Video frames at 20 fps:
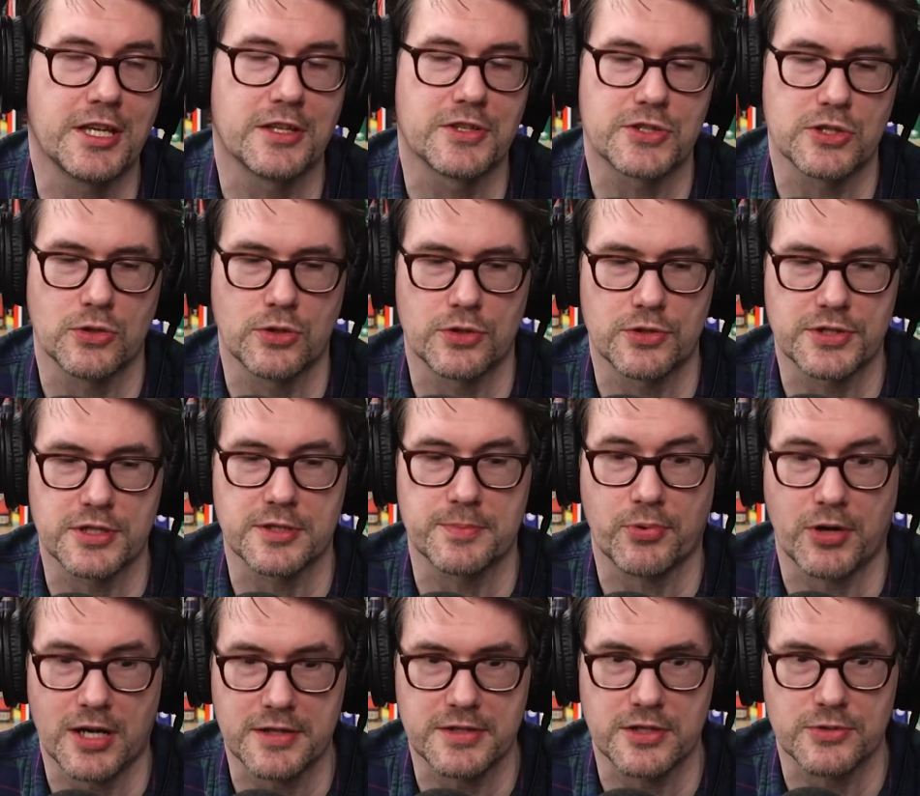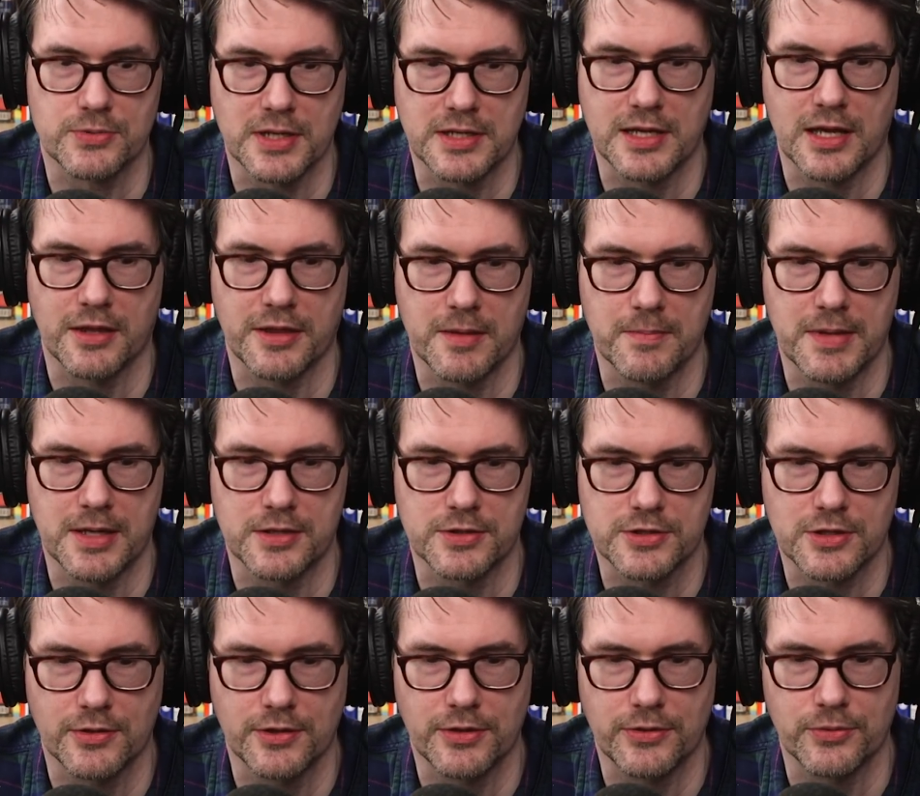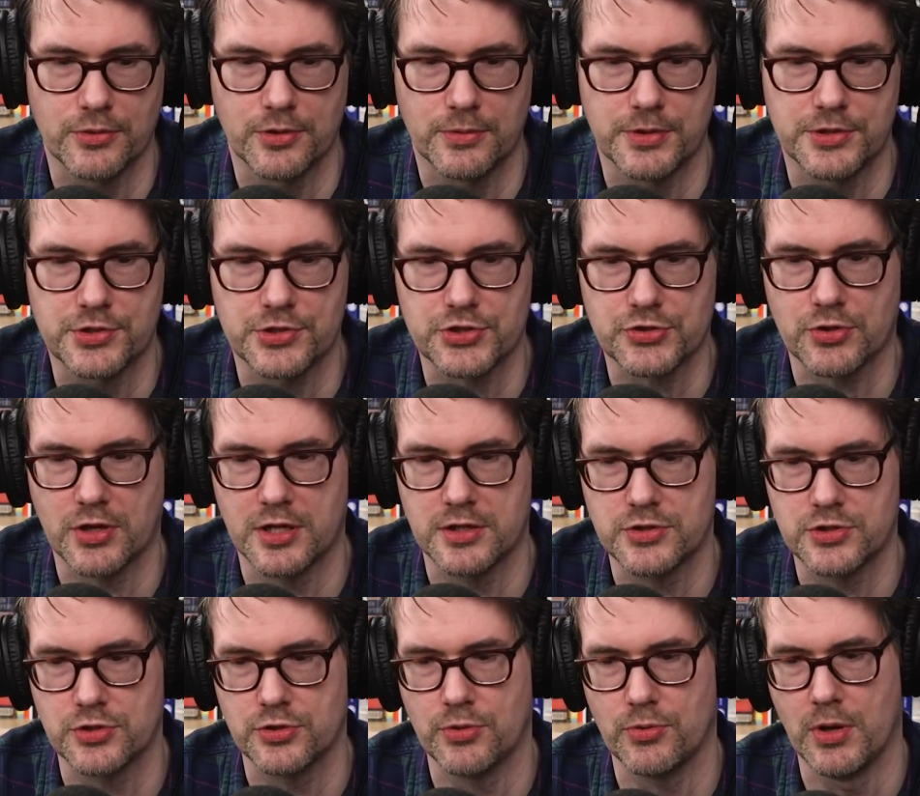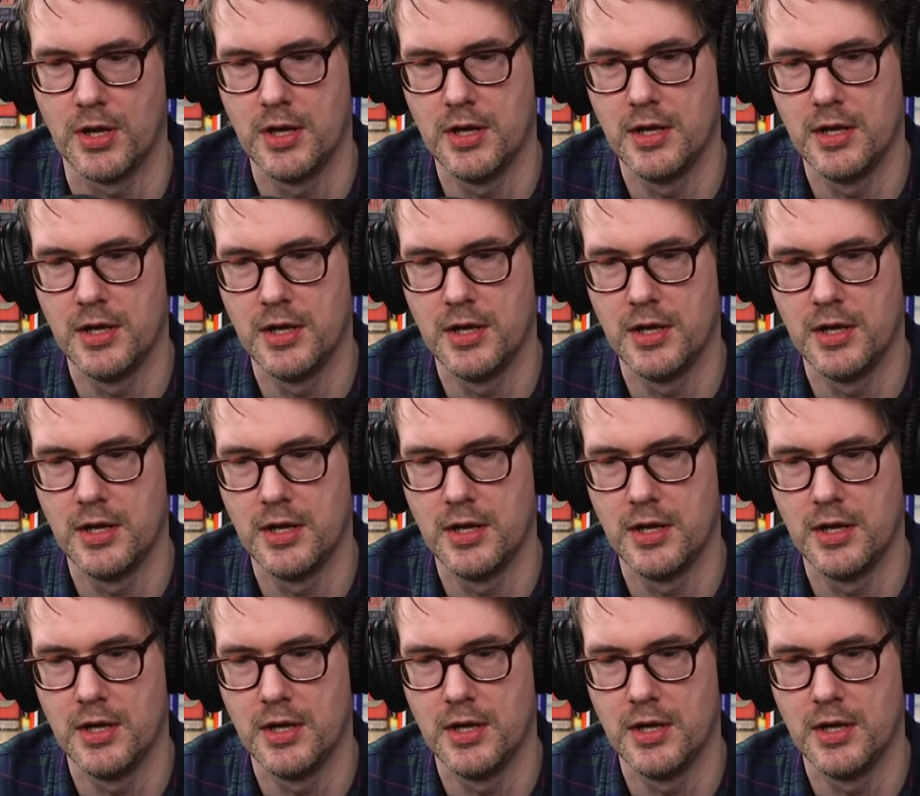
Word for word: And so there's this process right now that Meta's going through, which is trying to